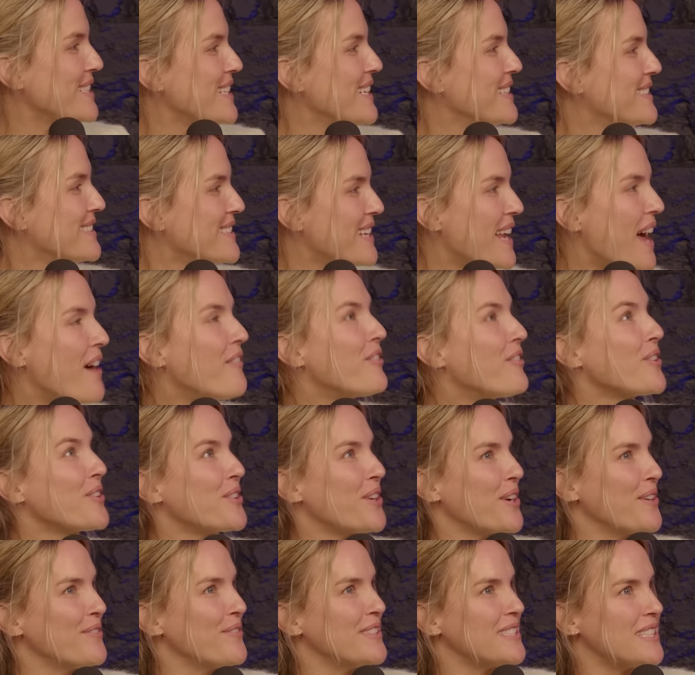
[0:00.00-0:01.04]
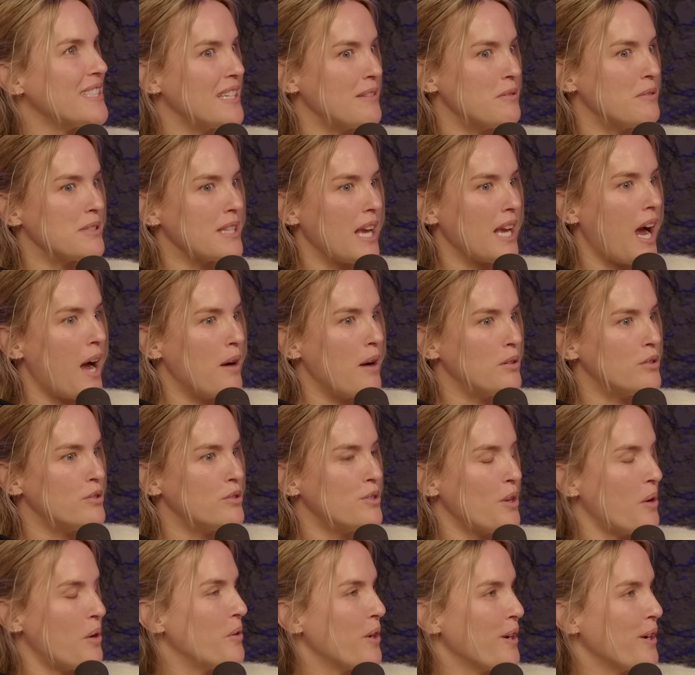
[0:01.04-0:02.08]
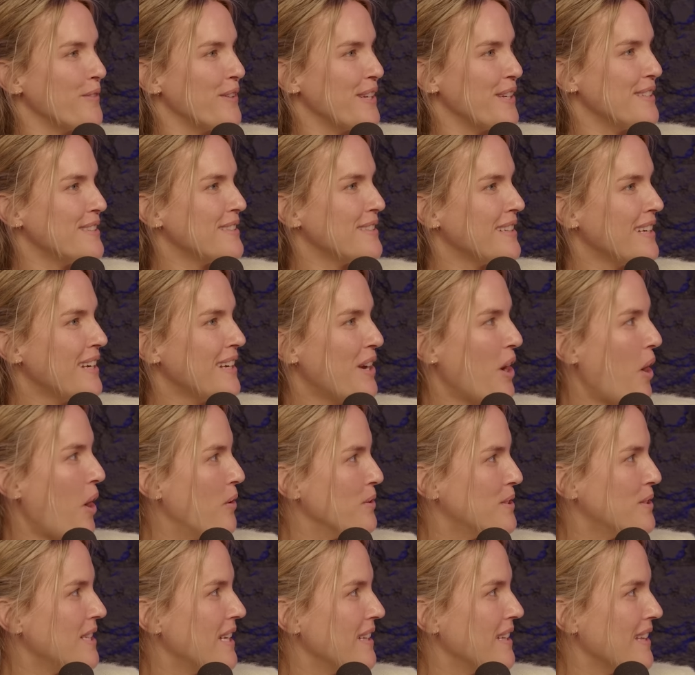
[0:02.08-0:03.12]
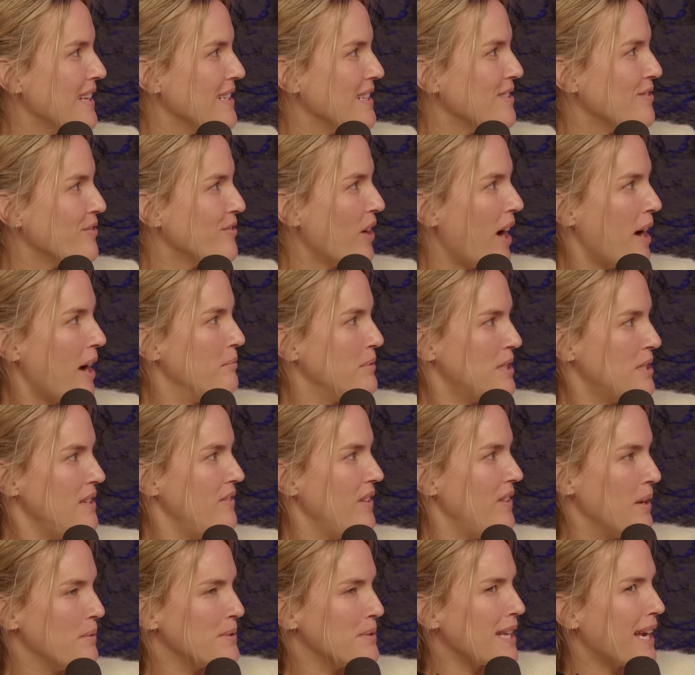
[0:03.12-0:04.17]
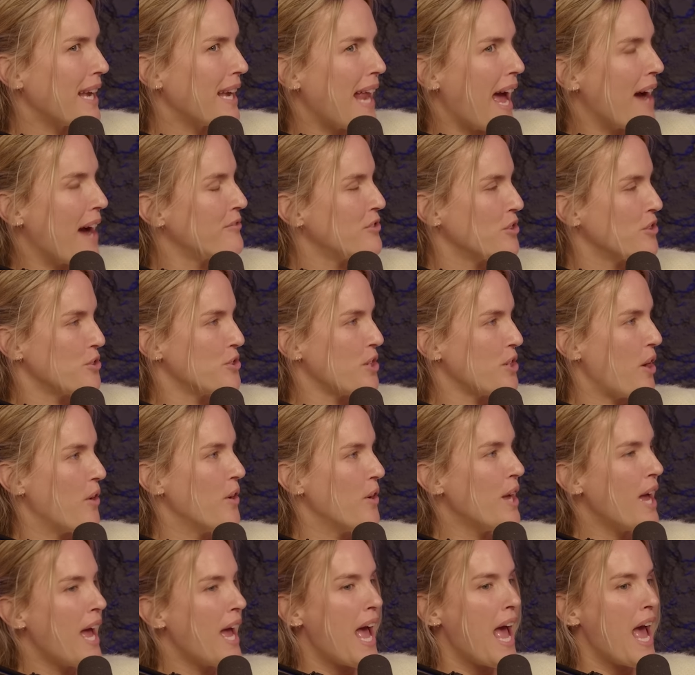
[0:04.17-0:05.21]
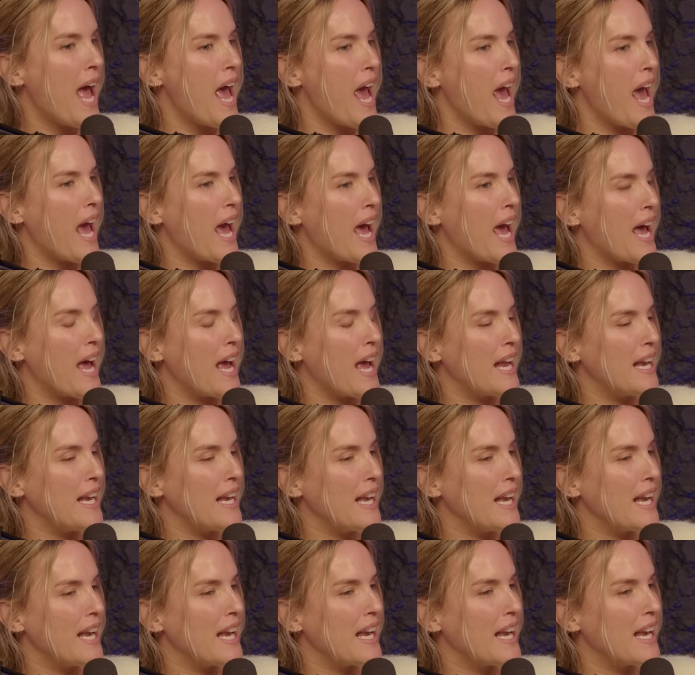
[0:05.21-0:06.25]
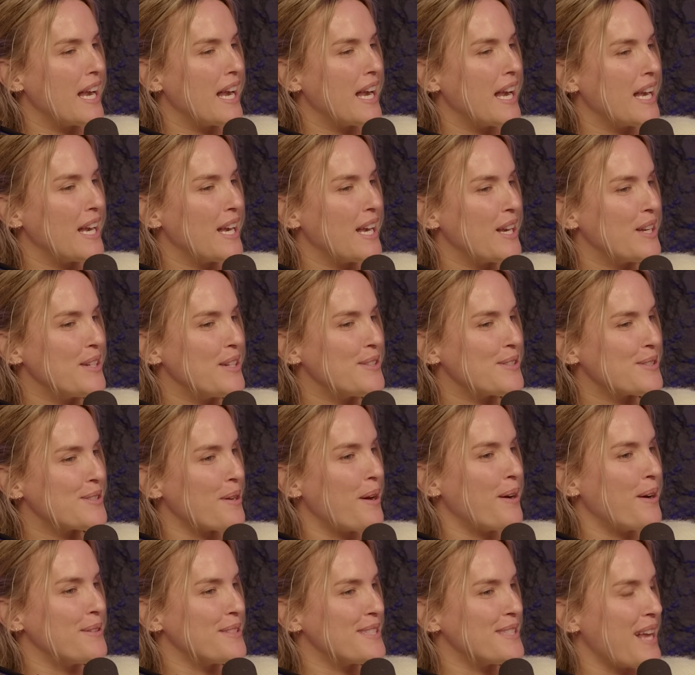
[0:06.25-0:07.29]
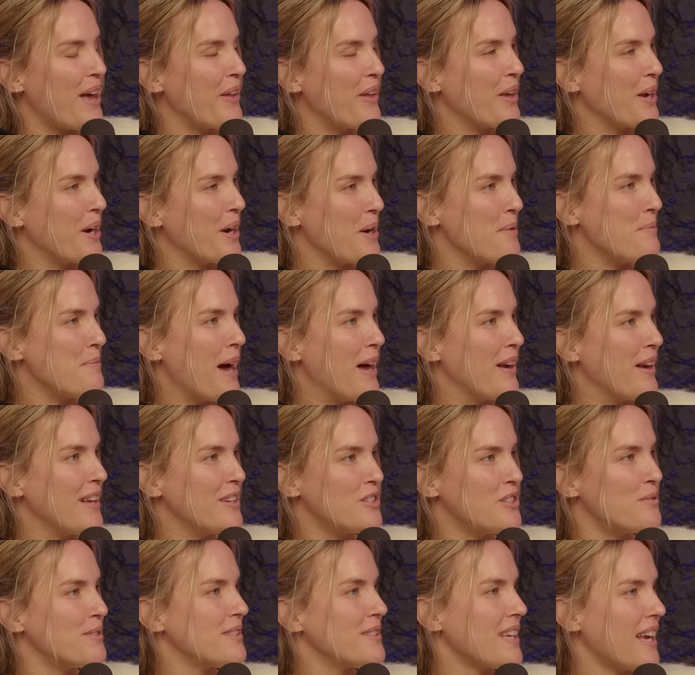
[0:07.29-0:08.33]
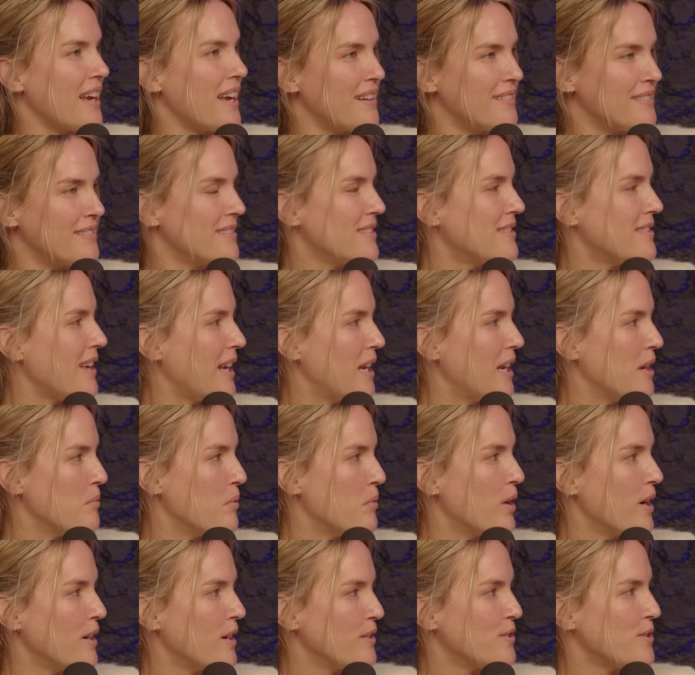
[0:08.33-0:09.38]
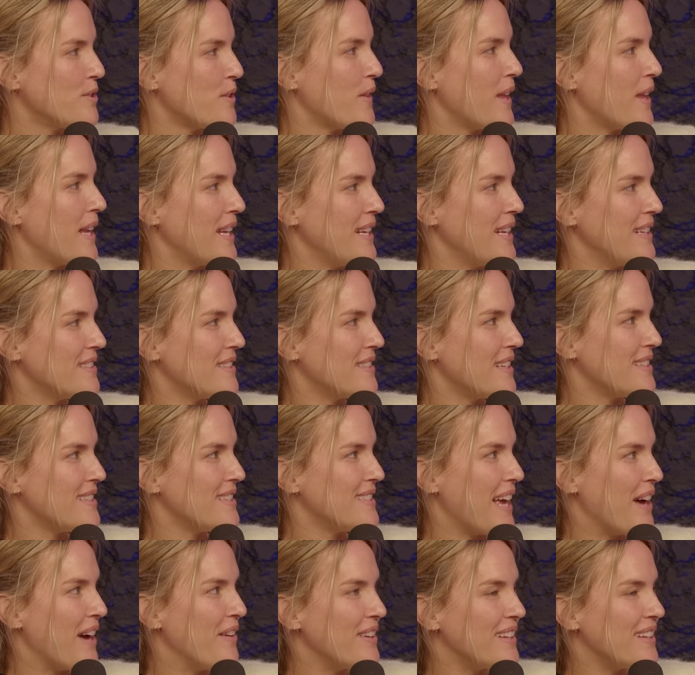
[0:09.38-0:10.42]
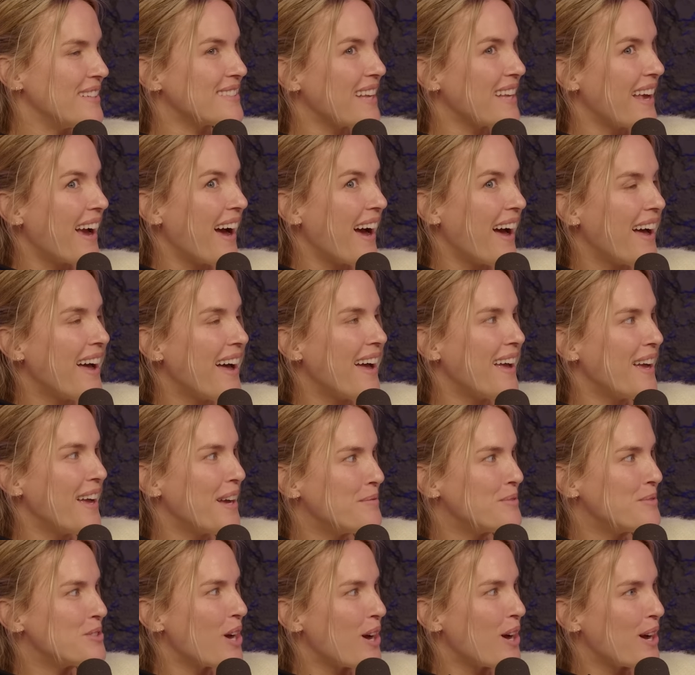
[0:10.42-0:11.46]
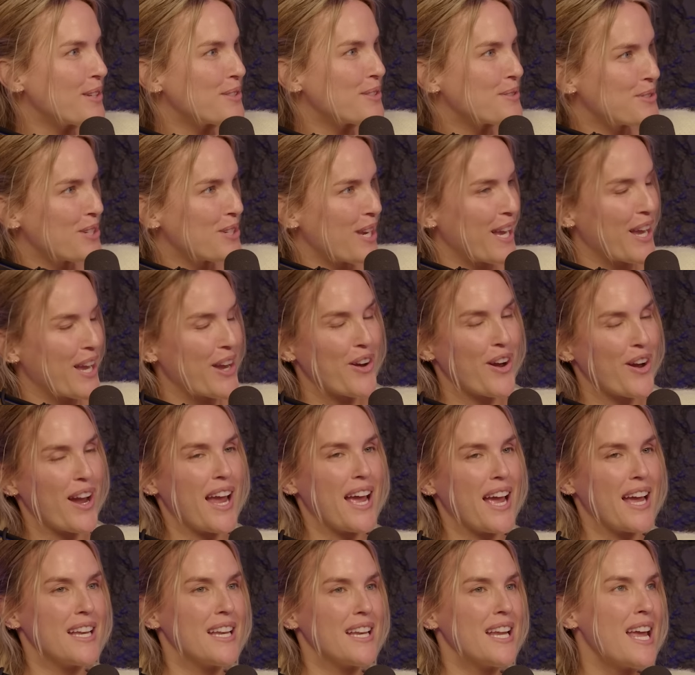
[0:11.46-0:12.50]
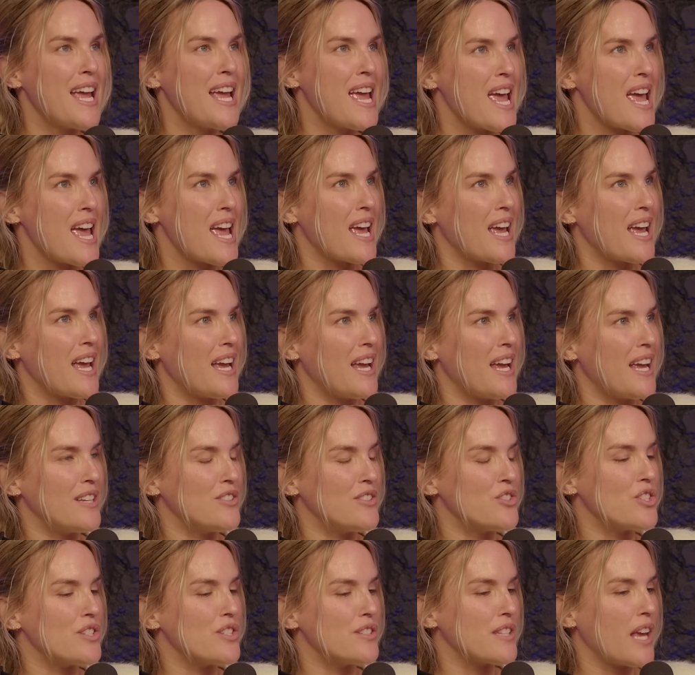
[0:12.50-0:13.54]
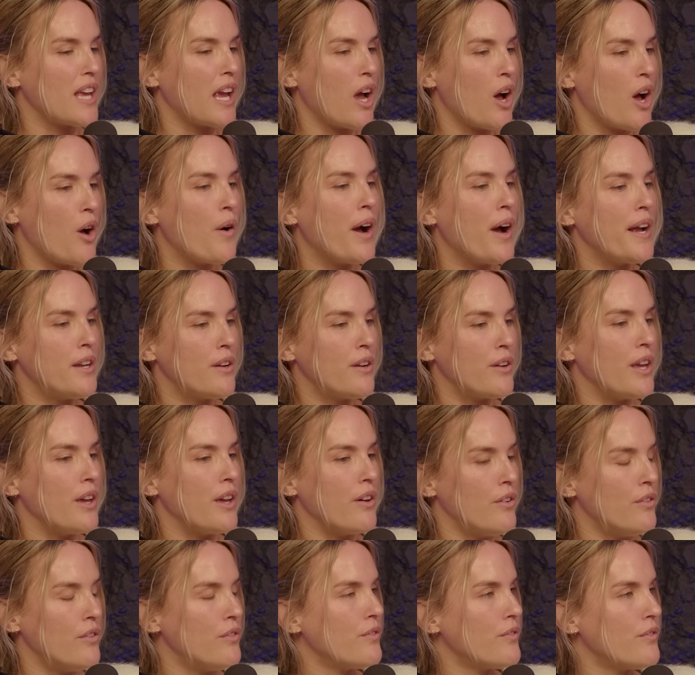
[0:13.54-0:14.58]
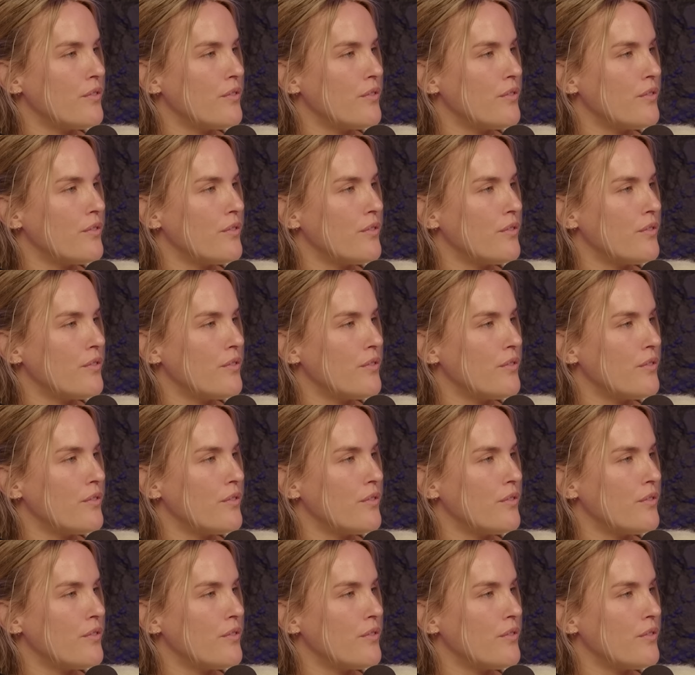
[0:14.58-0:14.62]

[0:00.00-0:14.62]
He's never nervous, and he was like, I was so nervous hosting this for MTV. It was like an after show. And so I was telling her about it and she was like, say no more. So then he sits down. He's like, hi, I'm Josh, shaking her hand. And she's like, oh, I know you.